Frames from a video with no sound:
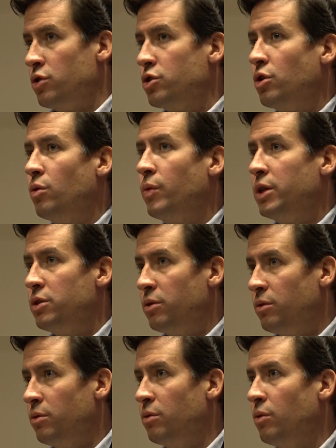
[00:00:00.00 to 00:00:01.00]
So we
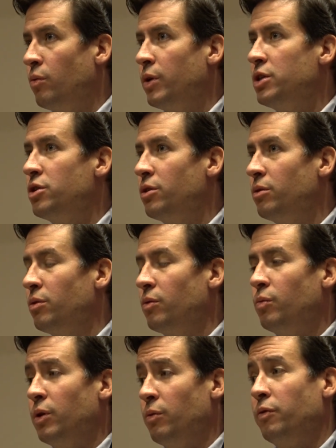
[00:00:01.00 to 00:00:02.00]
do,
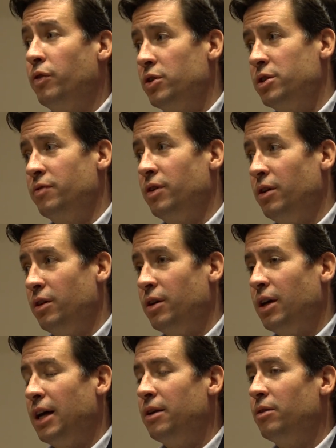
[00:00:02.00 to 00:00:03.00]
well, first of
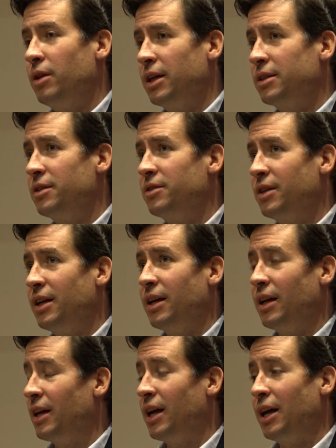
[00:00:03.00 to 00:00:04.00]
all, I don't like to
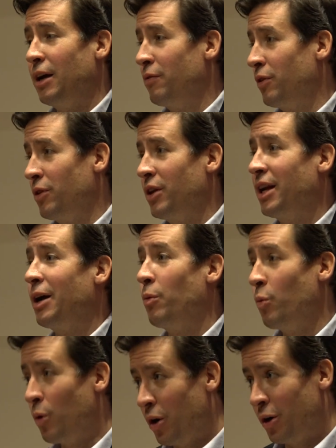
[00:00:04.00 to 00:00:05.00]
say ever that I
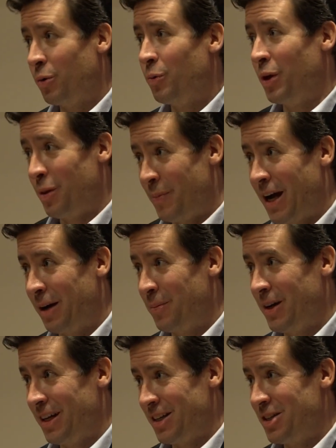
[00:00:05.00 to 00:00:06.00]
work with
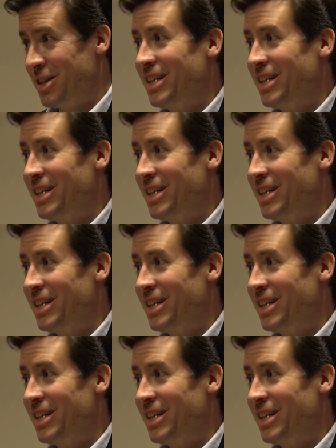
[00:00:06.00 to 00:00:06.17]
Backpage.